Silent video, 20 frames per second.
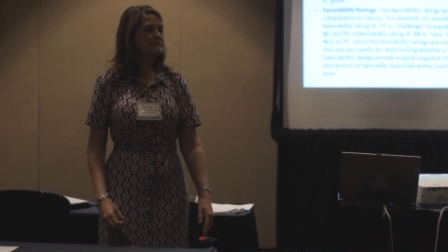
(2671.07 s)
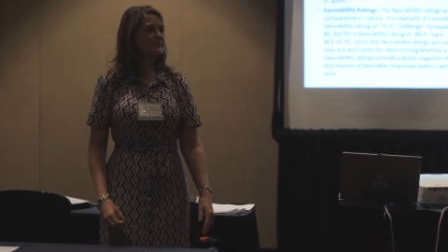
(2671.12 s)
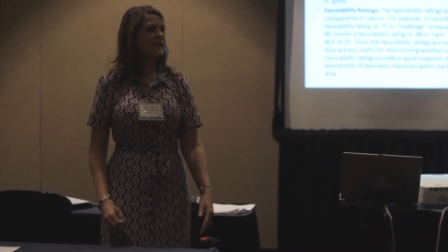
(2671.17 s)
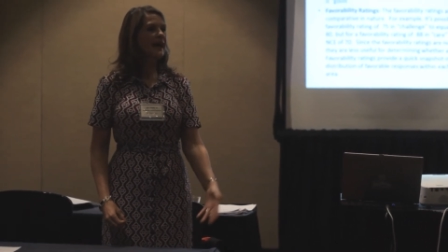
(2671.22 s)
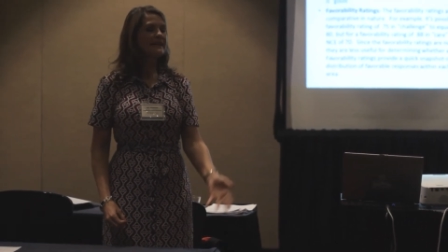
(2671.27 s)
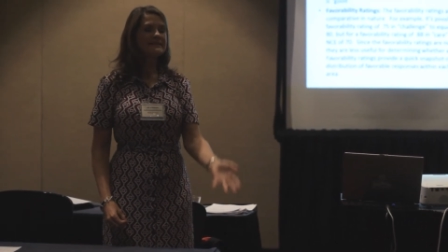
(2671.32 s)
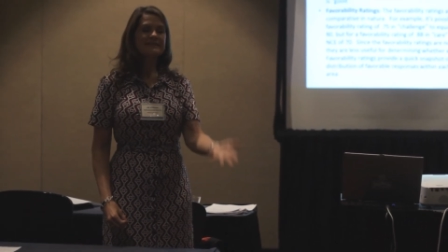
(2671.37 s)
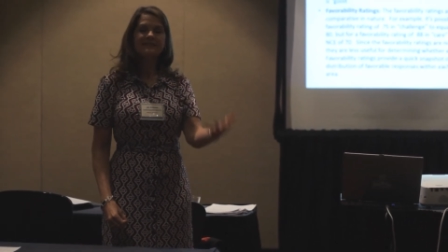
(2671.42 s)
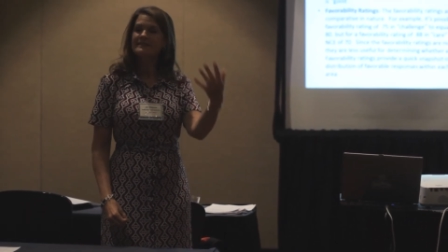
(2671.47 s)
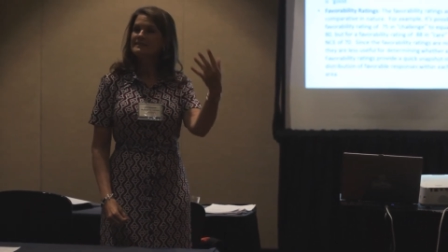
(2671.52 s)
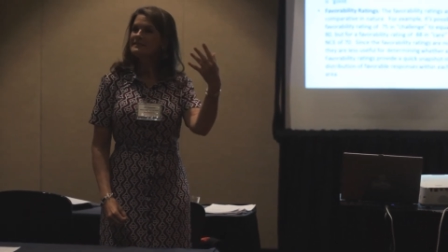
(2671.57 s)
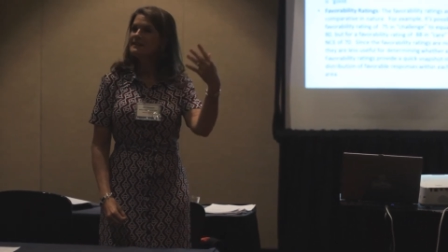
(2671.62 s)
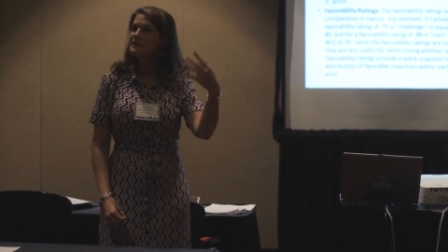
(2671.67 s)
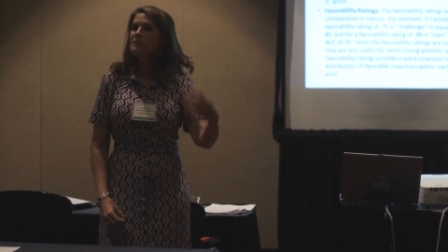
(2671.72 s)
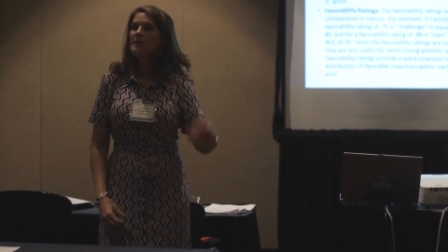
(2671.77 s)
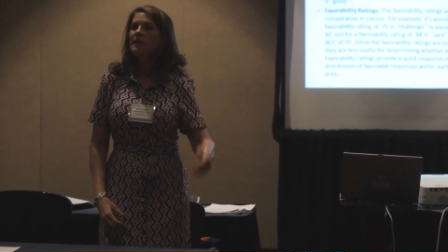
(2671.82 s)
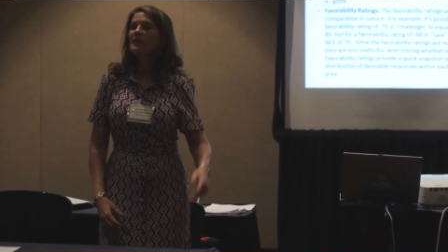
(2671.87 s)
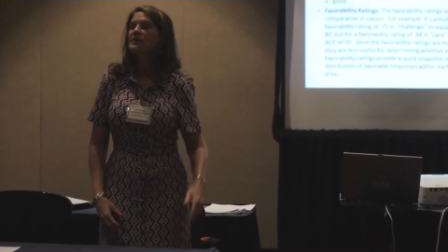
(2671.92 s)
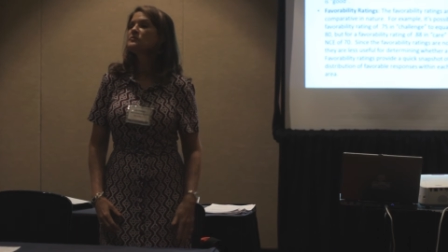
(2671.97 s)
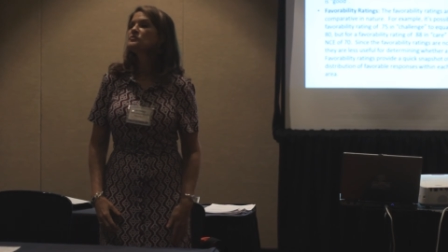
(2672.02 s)
I said, does
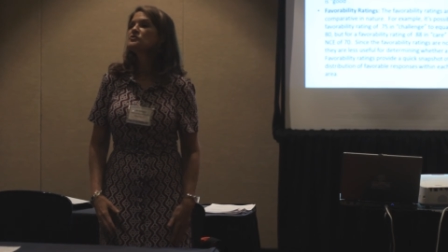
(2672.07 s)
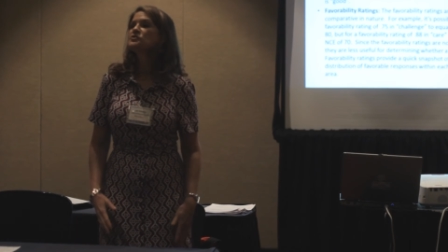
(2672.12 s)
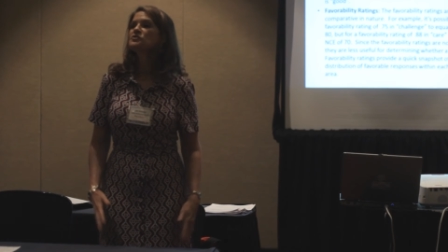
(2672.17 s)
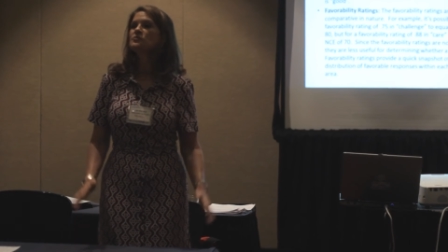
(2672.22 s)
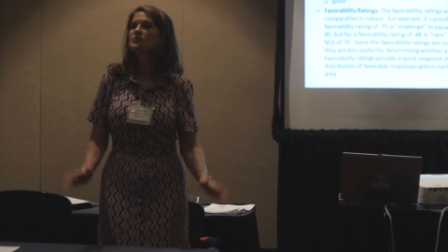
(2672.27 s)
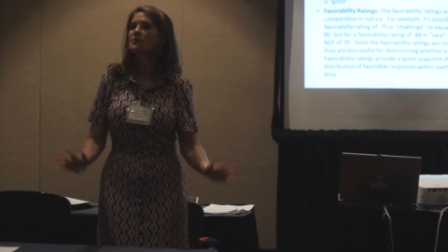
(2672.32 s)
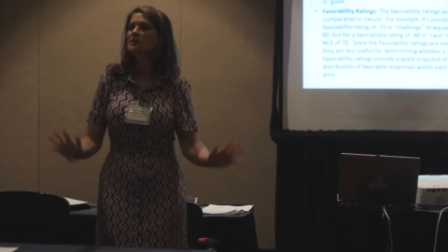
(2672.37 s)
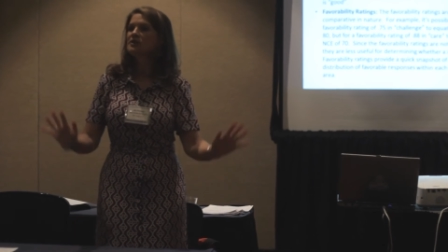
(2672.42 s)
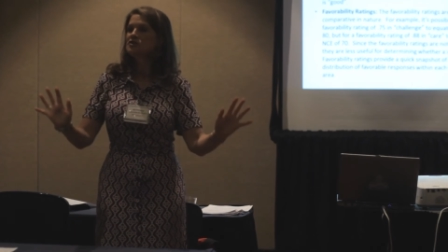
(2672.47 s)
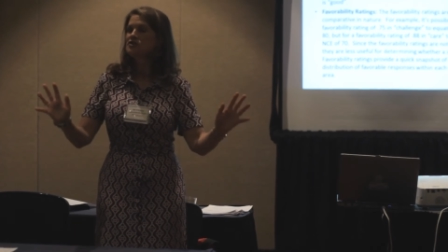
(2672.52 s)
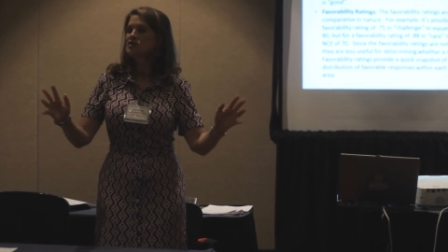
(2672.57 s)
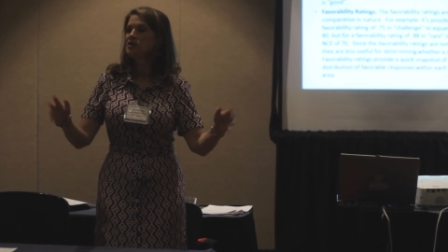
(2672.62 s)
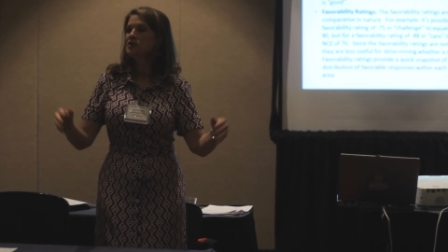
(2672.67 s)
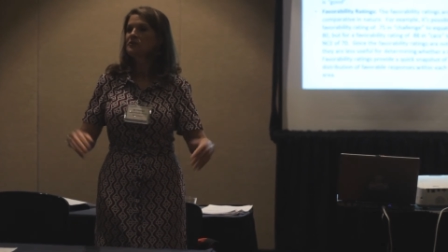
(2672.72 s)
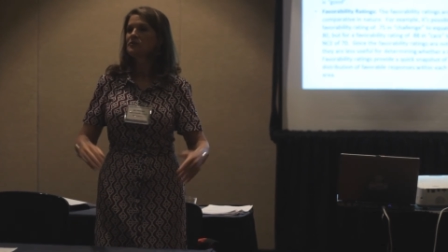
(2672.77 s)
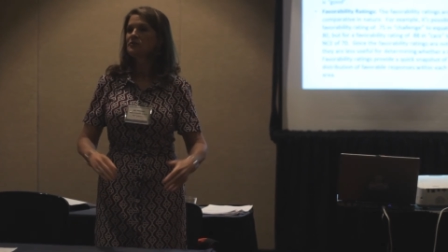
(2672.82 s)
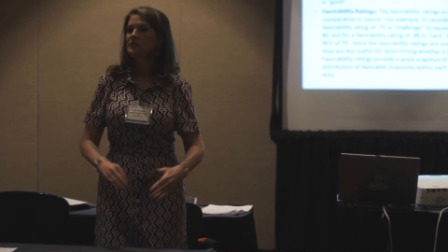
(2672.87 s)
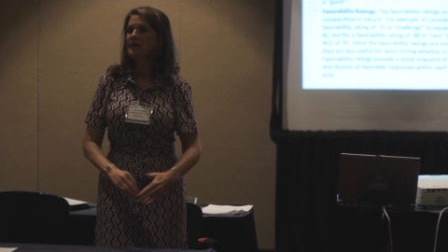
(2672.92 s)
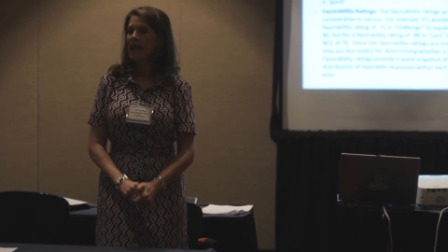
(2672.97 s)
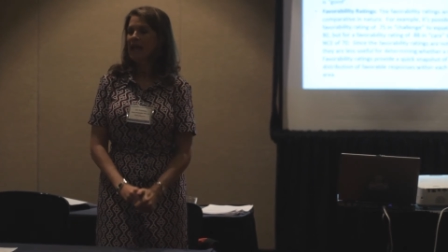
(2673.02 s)
anybody just want to
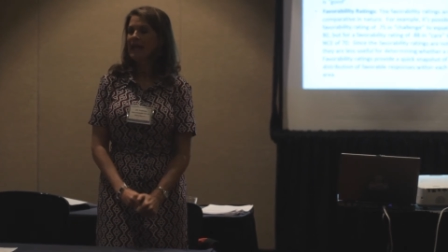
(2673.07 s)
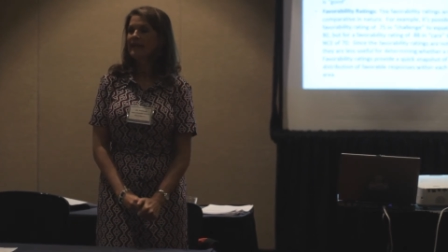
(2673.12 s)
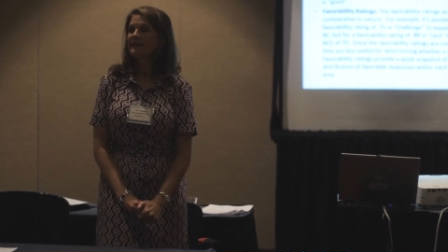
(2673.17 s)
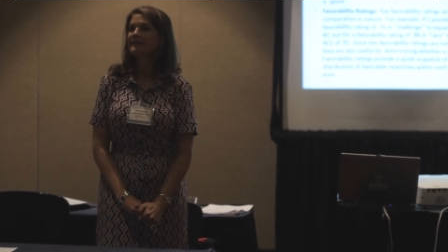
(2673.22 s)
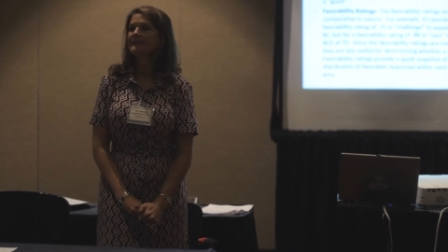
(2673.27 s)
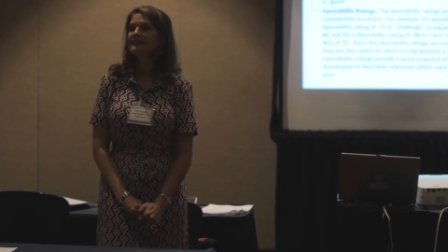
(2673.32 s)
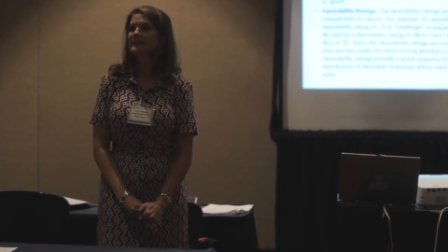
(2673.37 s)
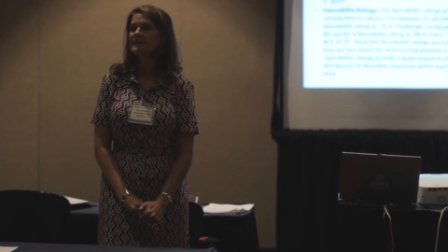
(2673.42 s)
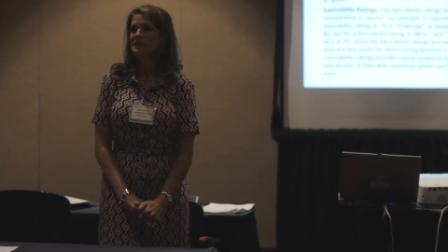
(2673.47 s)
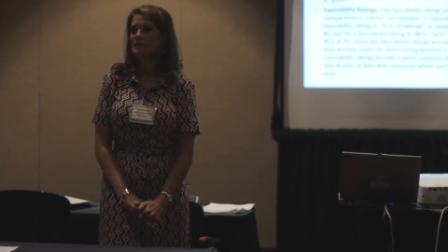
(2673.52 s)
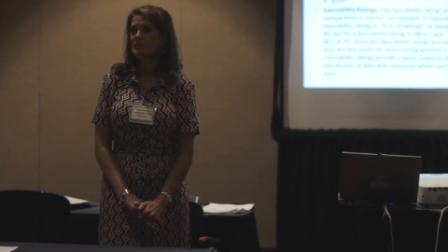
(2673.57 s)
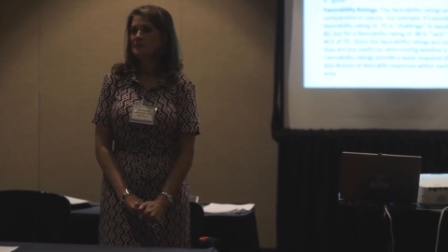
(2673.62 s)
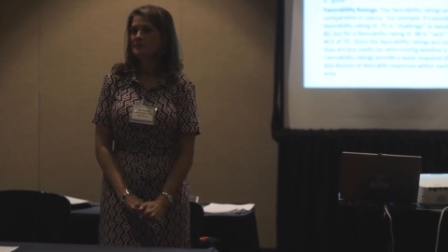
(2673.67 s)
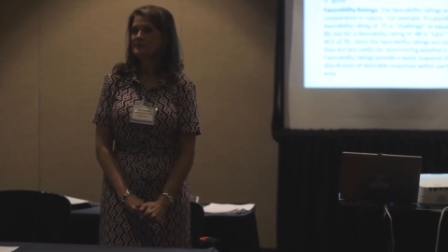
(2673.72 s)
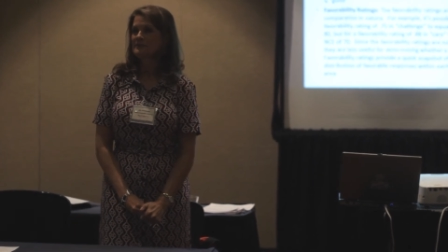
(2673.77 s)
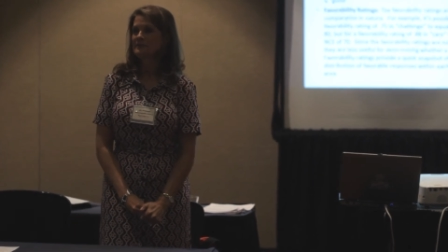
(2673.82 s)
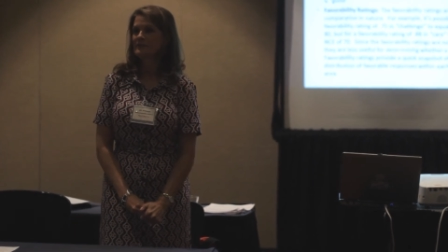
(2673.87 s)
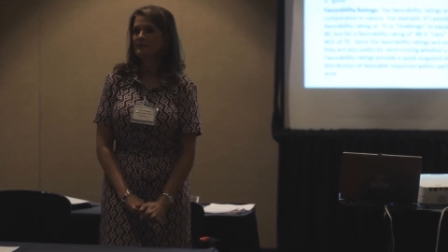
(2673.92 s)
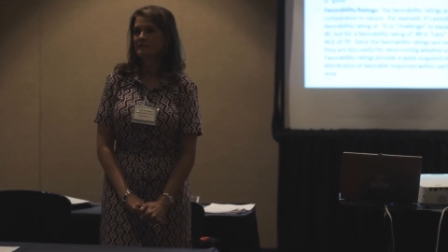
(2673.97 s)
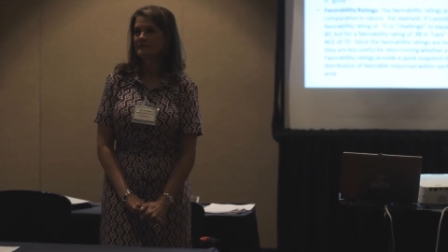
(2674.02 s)
share candidly their
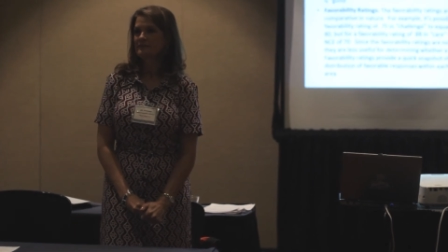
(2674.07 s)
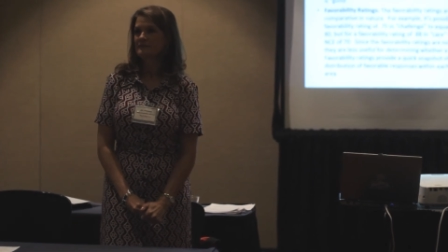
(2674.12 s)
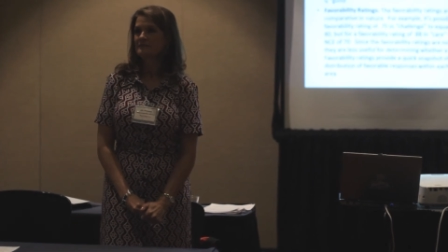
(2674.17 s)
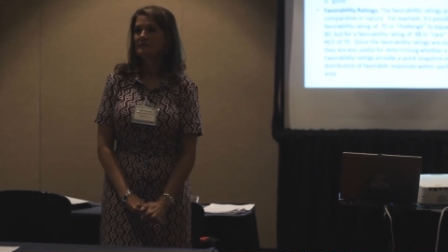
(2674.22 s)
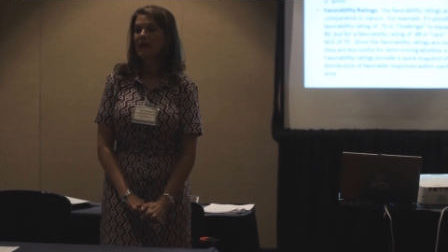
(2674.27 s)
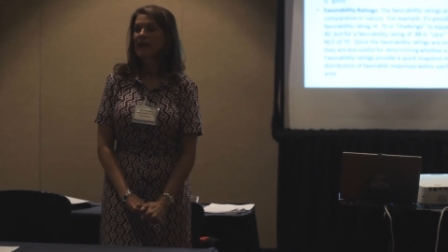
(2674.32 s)
results?